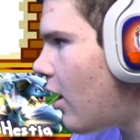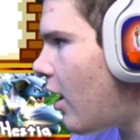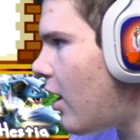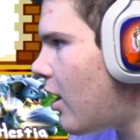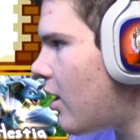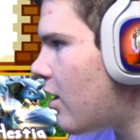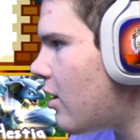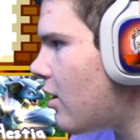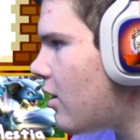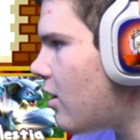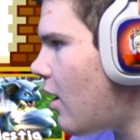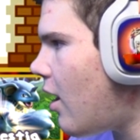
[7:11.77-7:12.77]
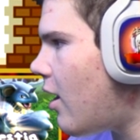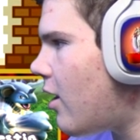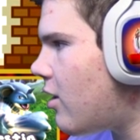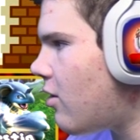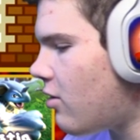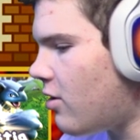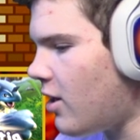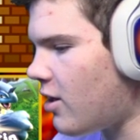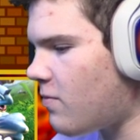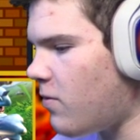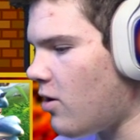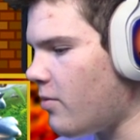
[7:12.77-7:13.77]
And uh, your
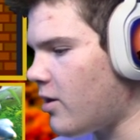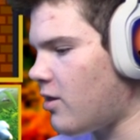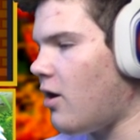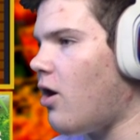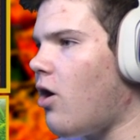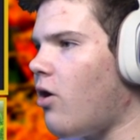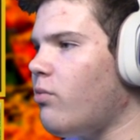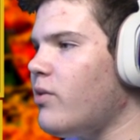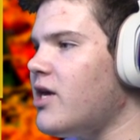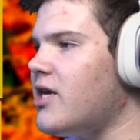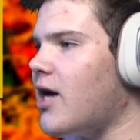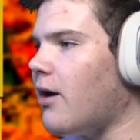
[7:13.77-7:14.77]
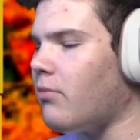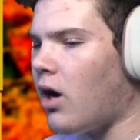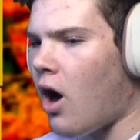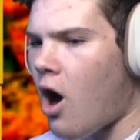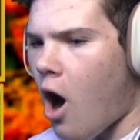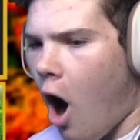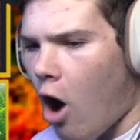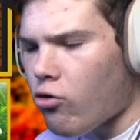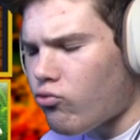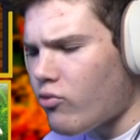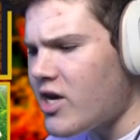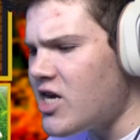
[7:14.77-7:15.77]
next Pokemon is a Hariyama.
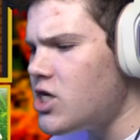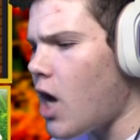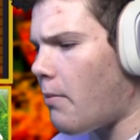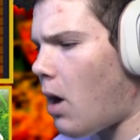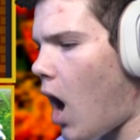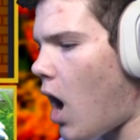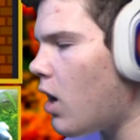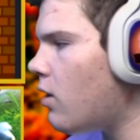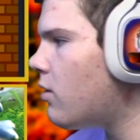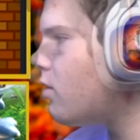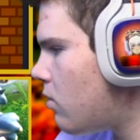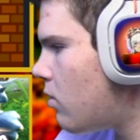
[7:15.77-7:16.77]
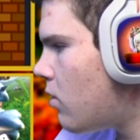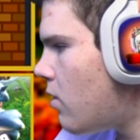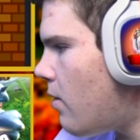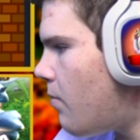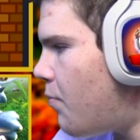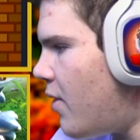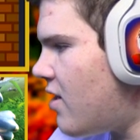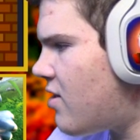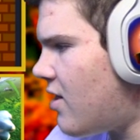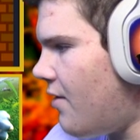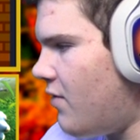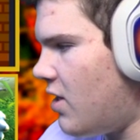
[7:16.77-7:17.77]
Hariyama! Base
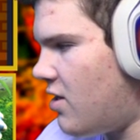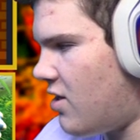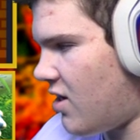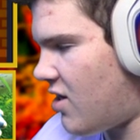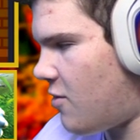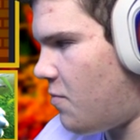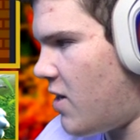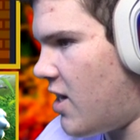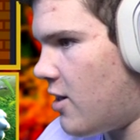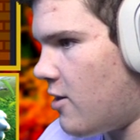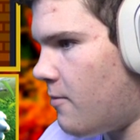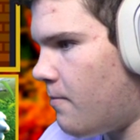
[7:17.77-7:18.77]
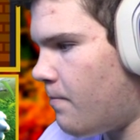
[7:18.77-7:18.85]
seventy-six speed.